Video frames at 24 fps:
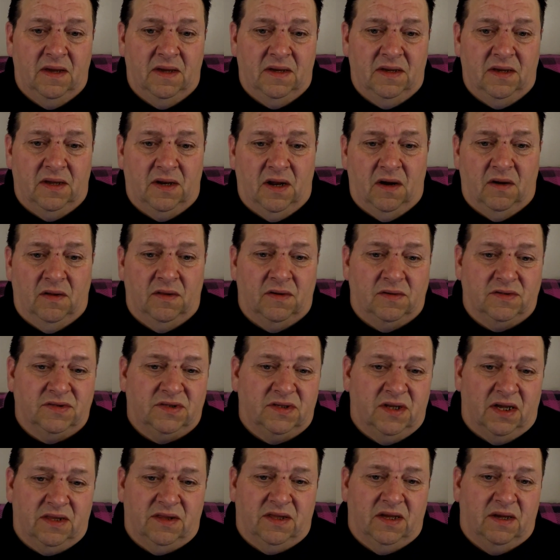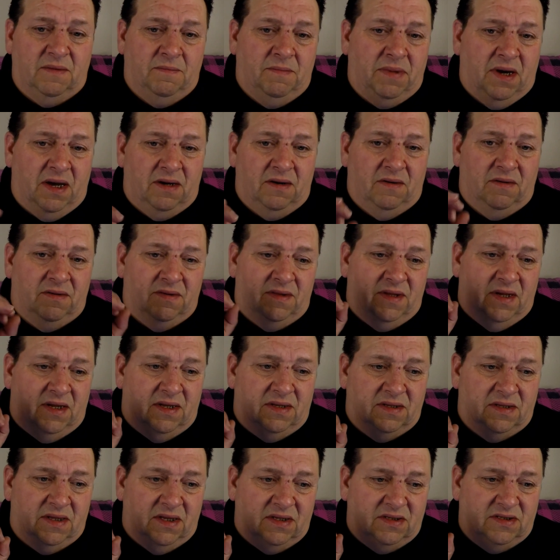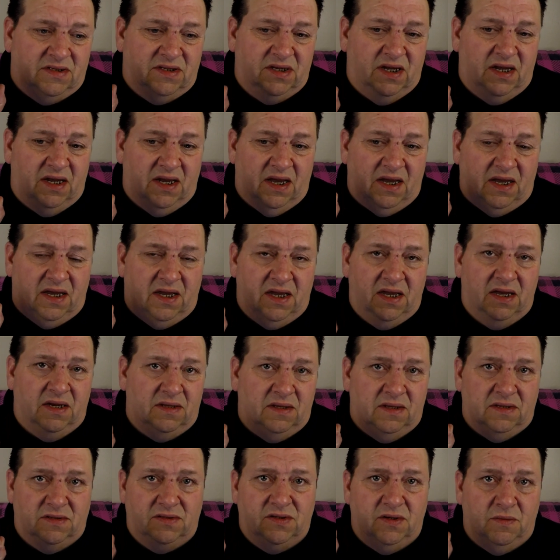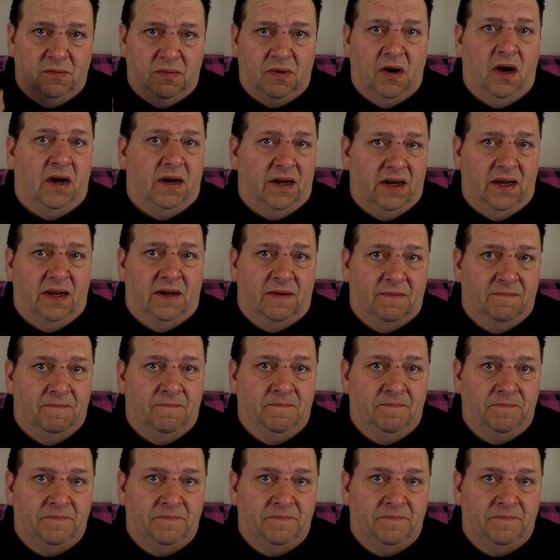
You know, there's nothing better than seeing a kid that you brought in,